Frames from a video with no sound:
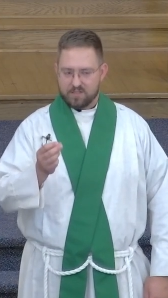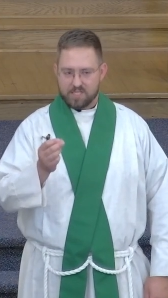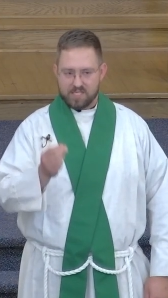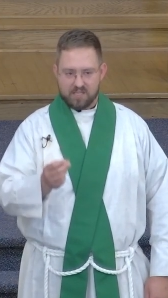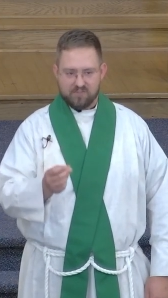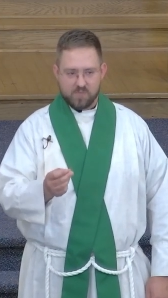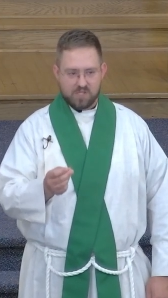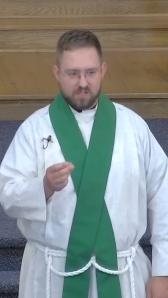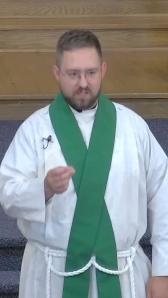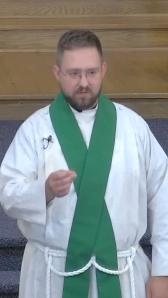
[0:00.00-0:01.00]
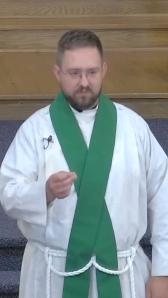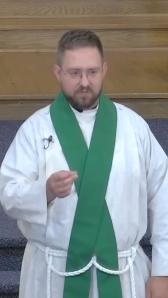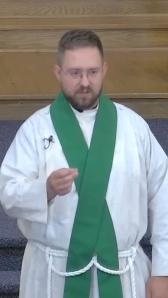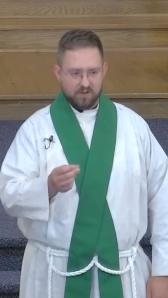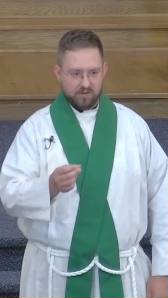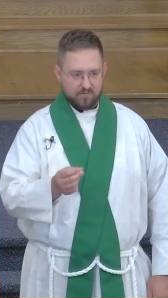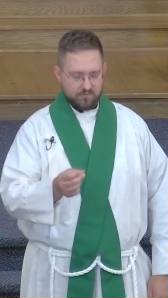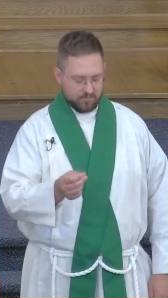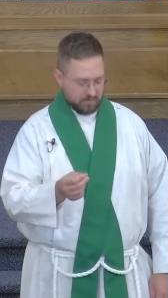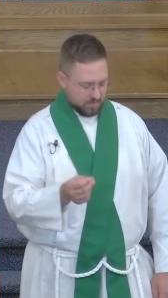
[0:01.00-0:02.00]
he gave me the gift of
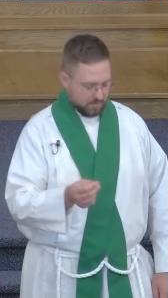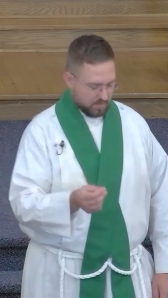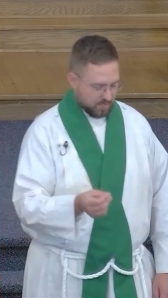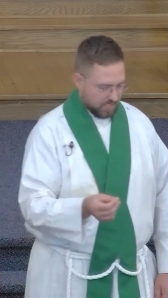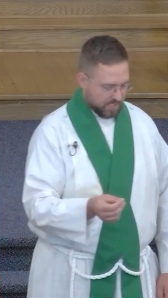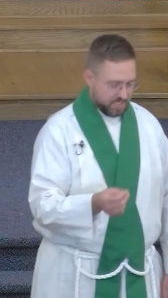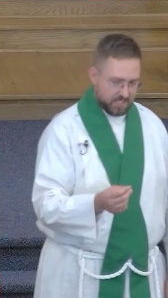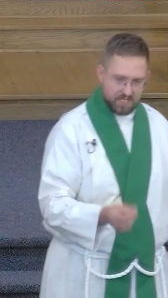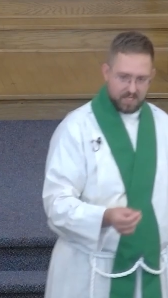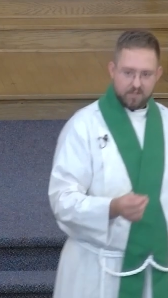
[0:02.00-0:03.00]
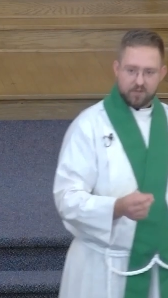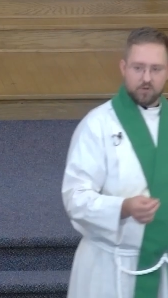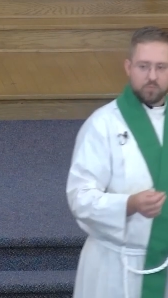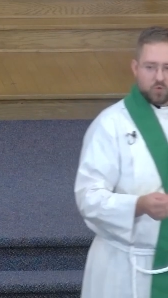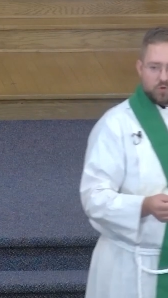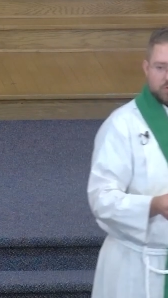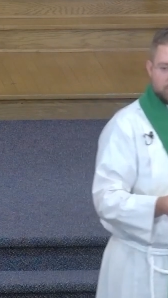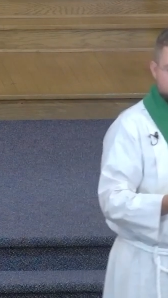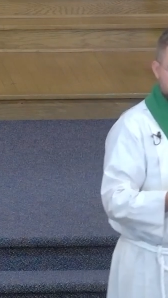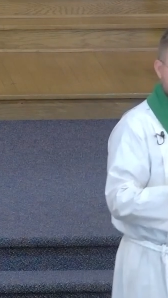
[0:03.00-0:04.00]
I did not go more
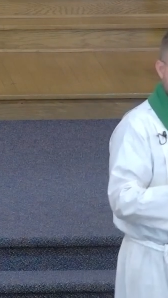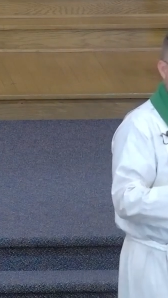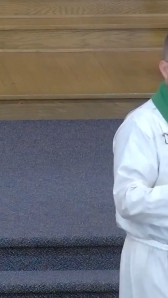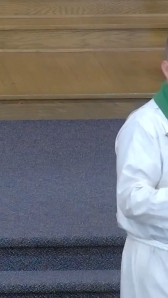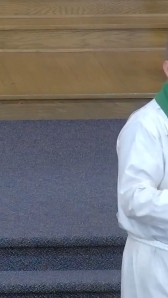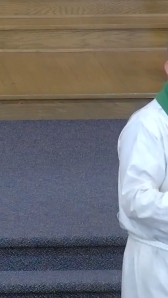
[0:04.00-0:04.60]
than five